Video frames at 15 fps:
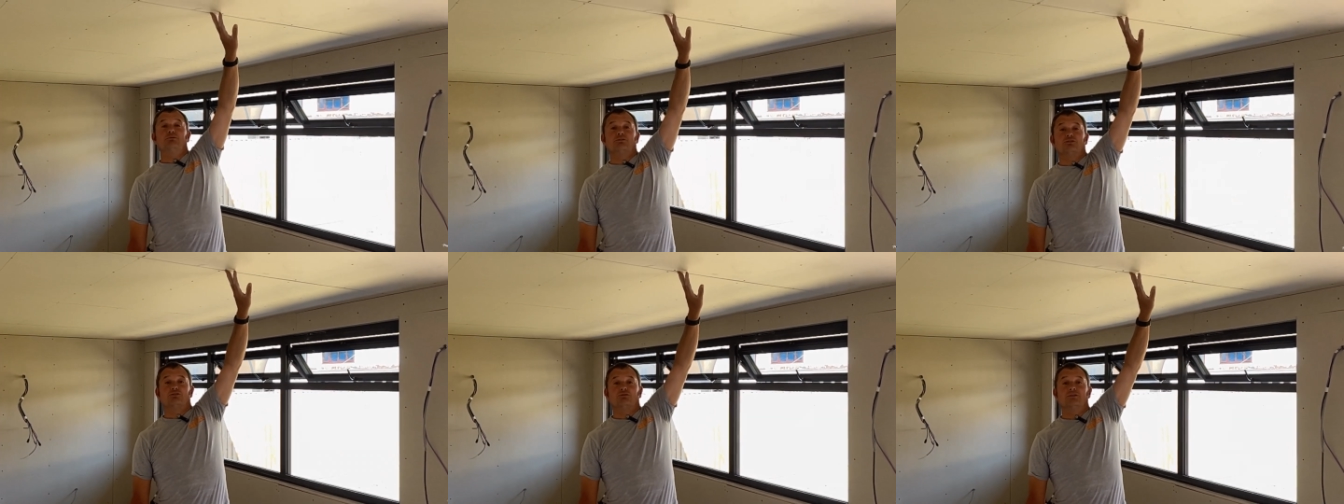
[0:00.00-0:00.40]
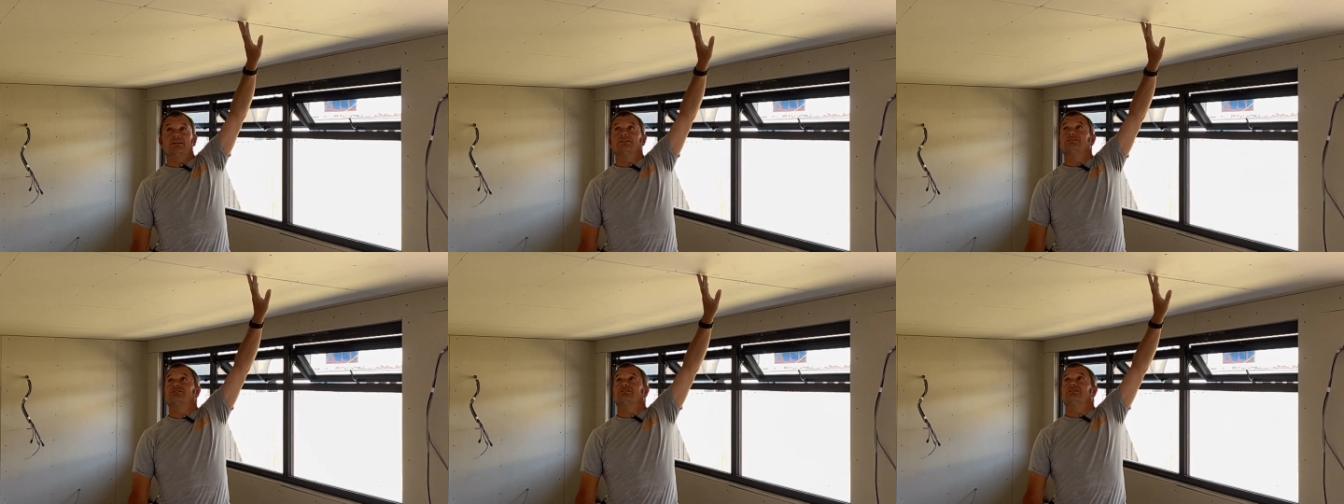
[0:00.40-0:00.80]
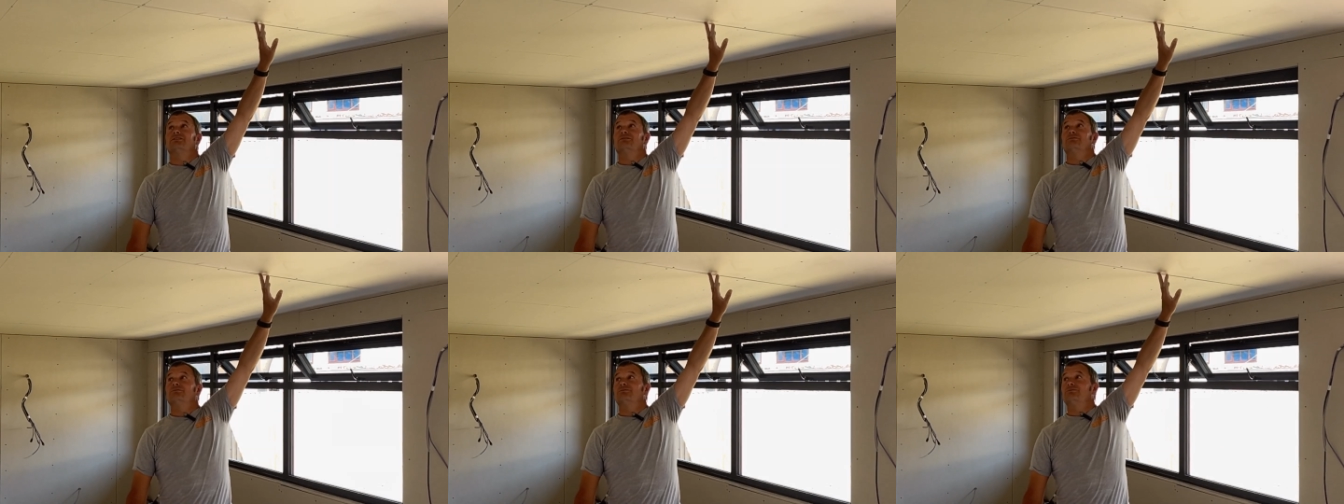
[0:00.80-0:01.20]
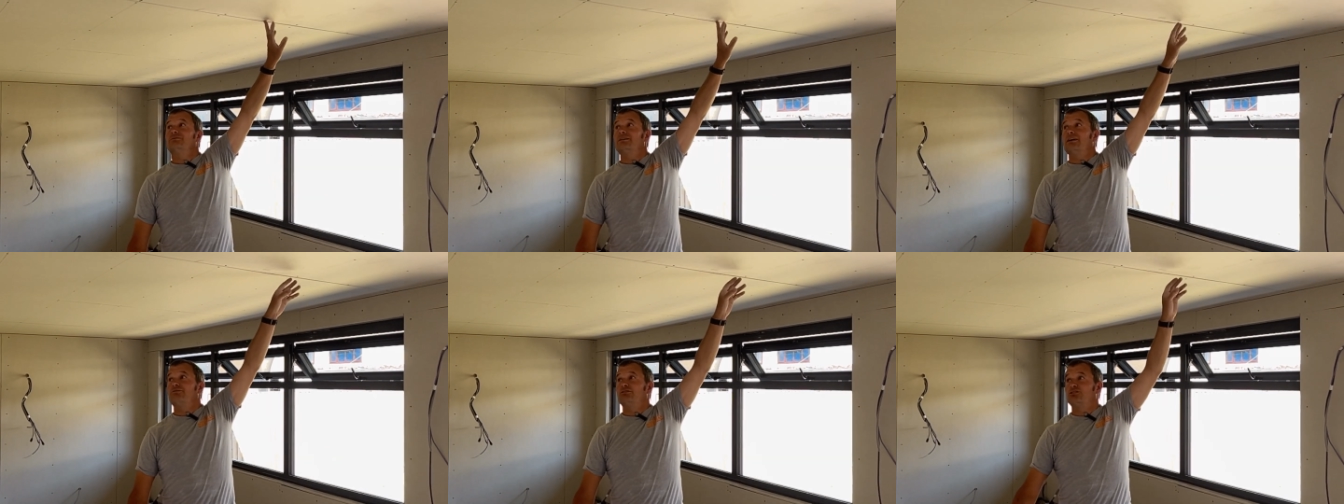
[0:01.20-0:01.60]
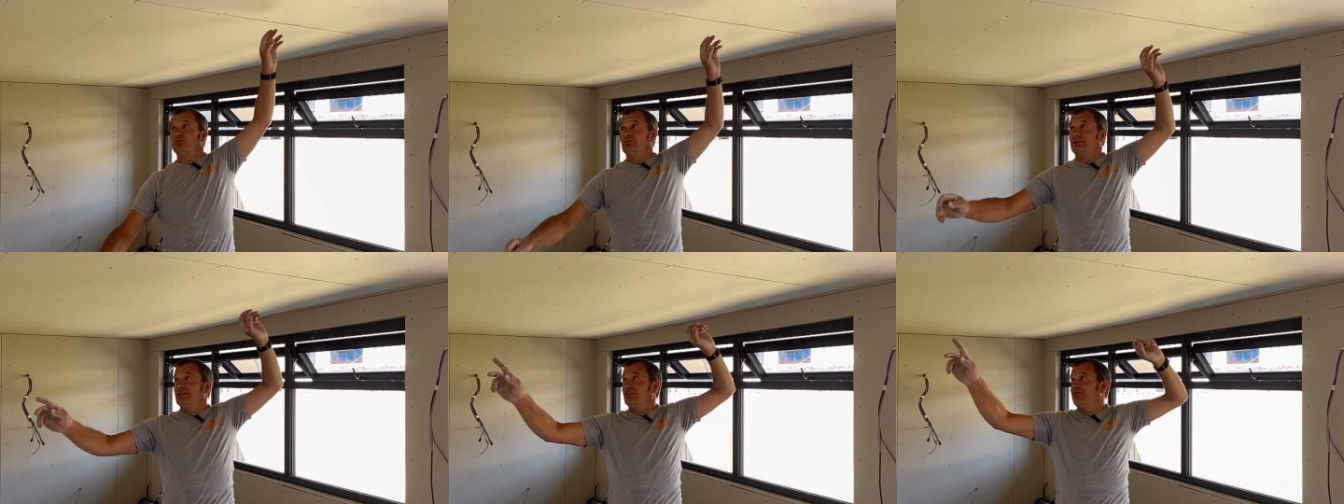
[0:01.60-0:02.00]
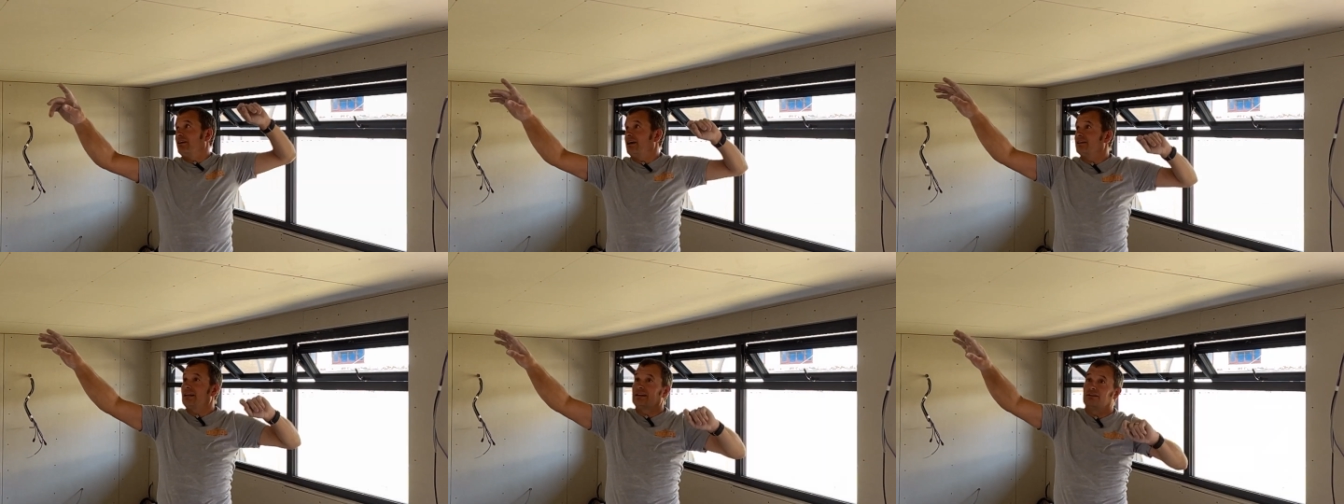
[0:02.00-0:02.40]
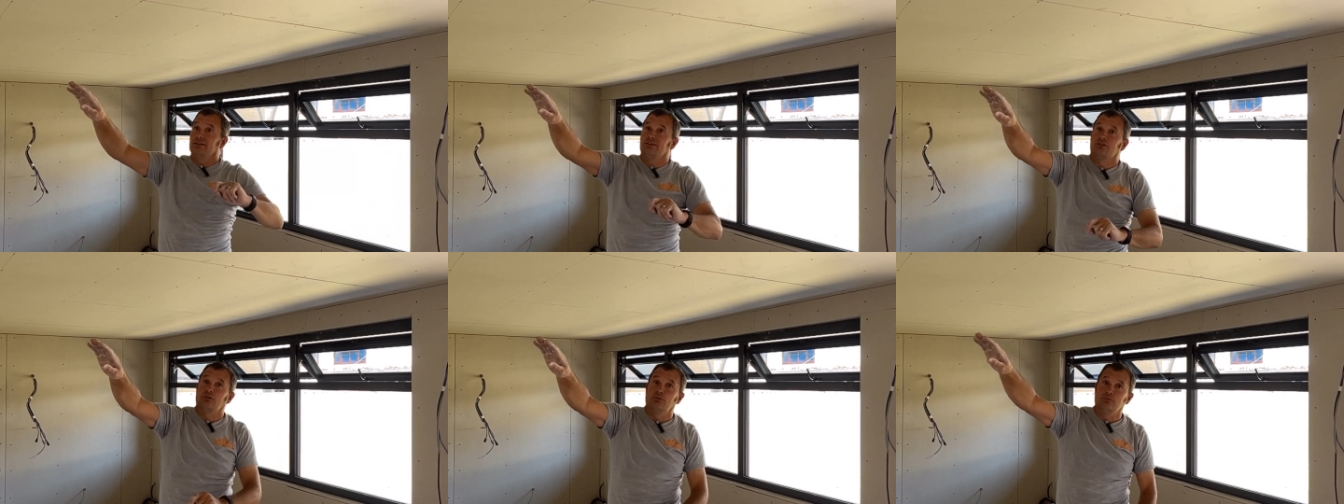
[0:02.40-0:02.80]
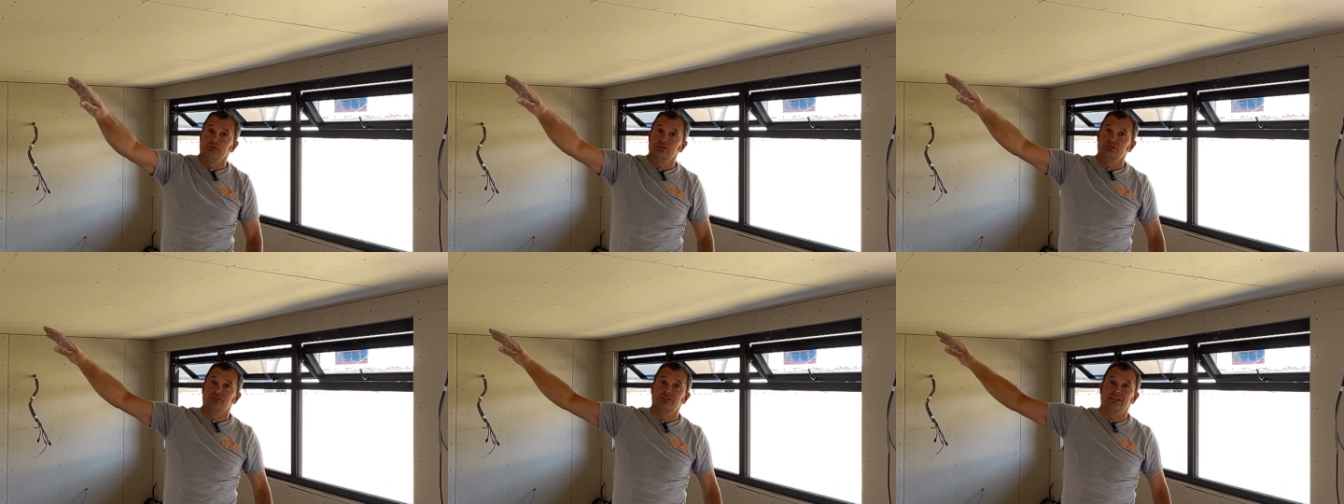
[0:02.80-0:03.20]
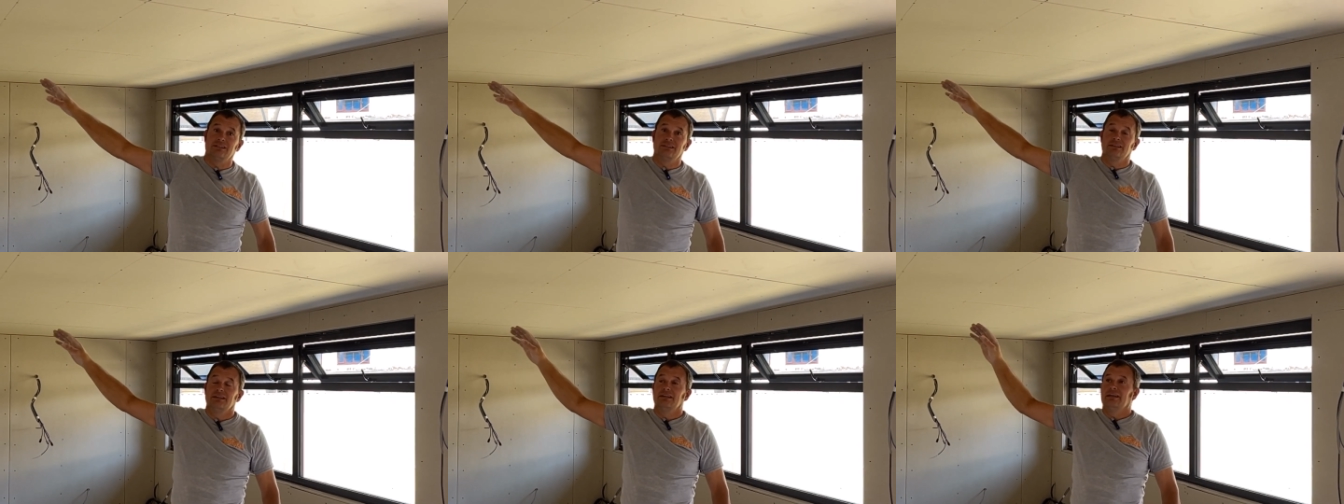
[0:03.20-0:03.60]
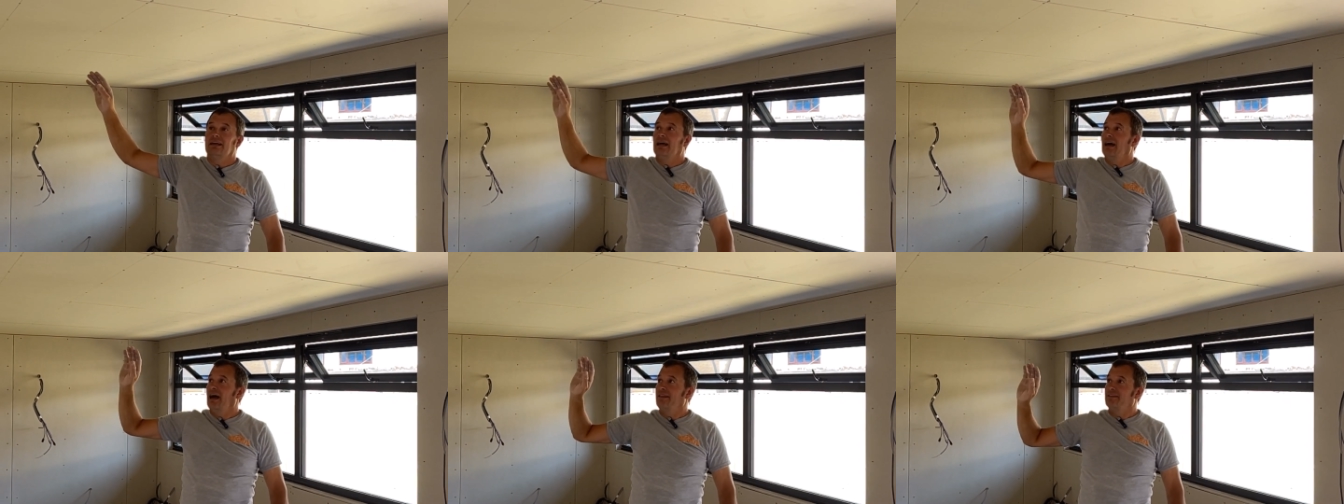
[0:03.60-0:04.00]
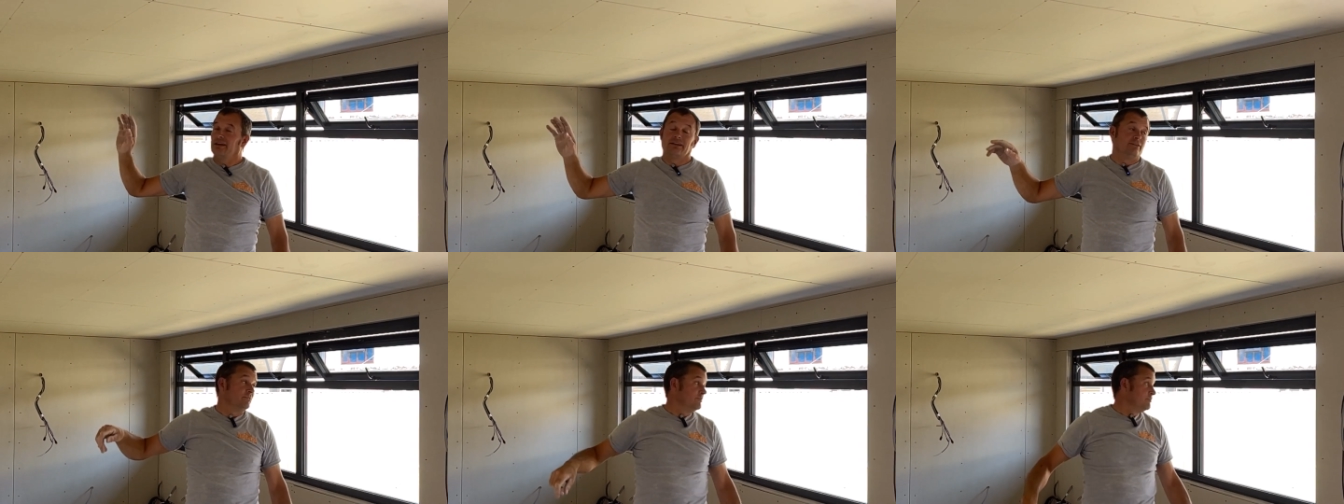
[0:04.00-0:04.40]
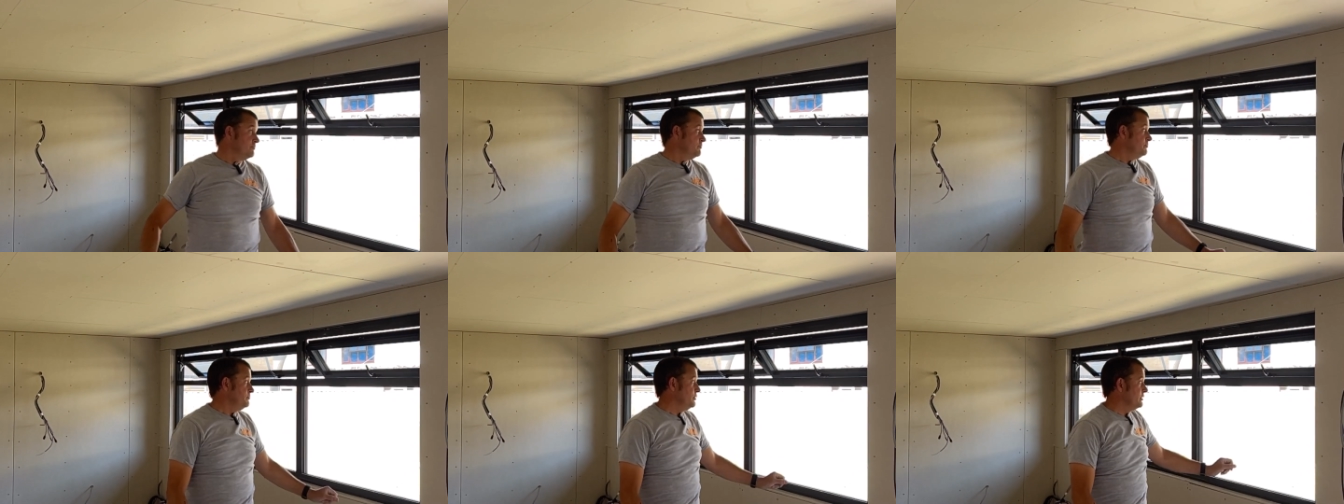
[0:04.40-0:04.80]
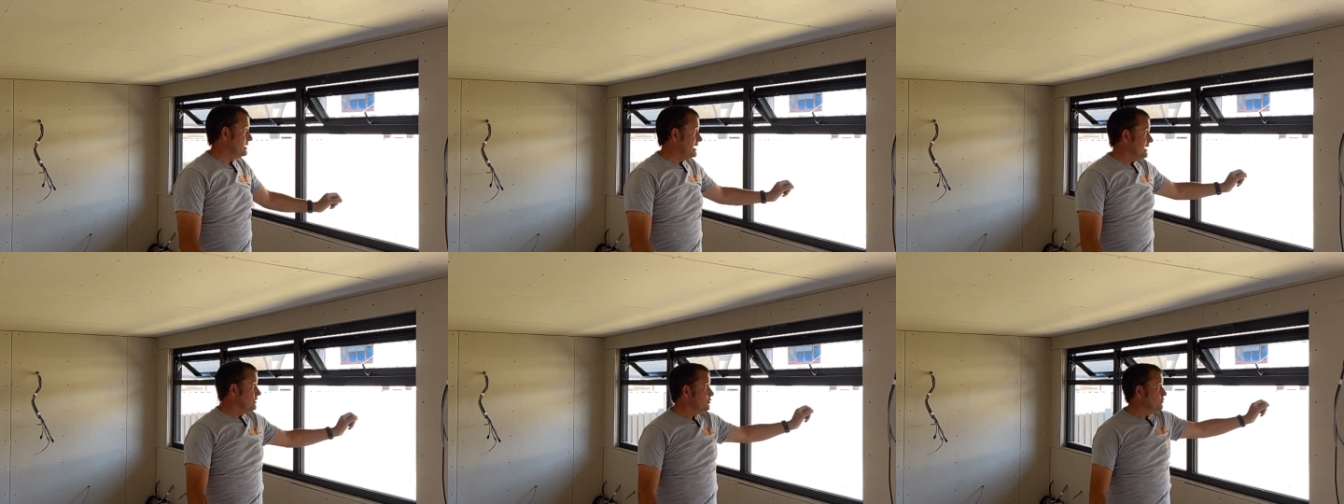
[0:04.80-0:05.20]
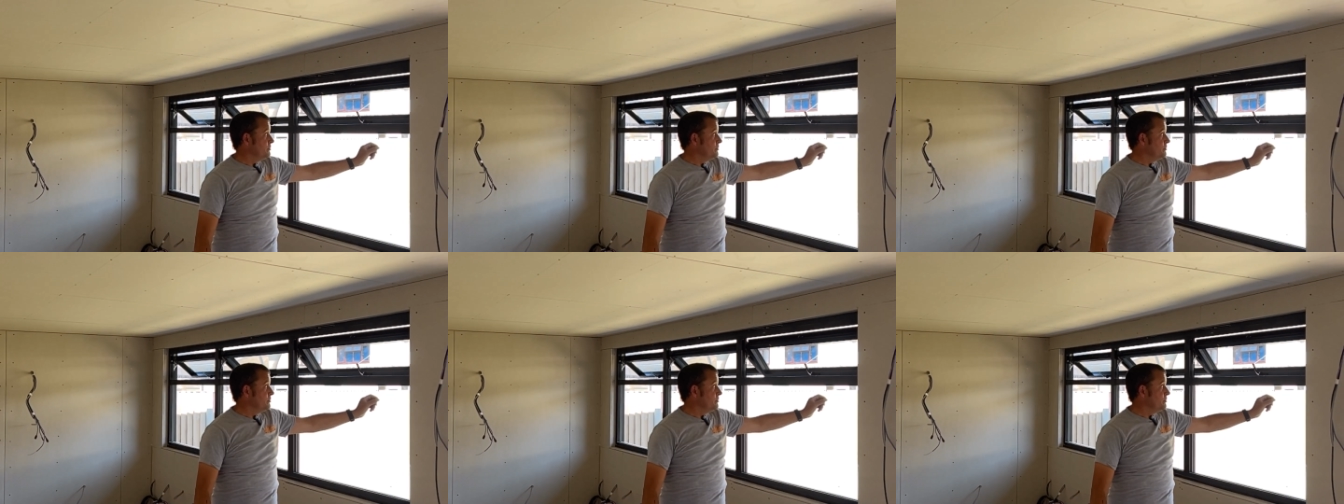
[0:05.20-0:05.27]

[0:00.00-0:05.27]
all the joints, every joint around and in the corners, and then put the angle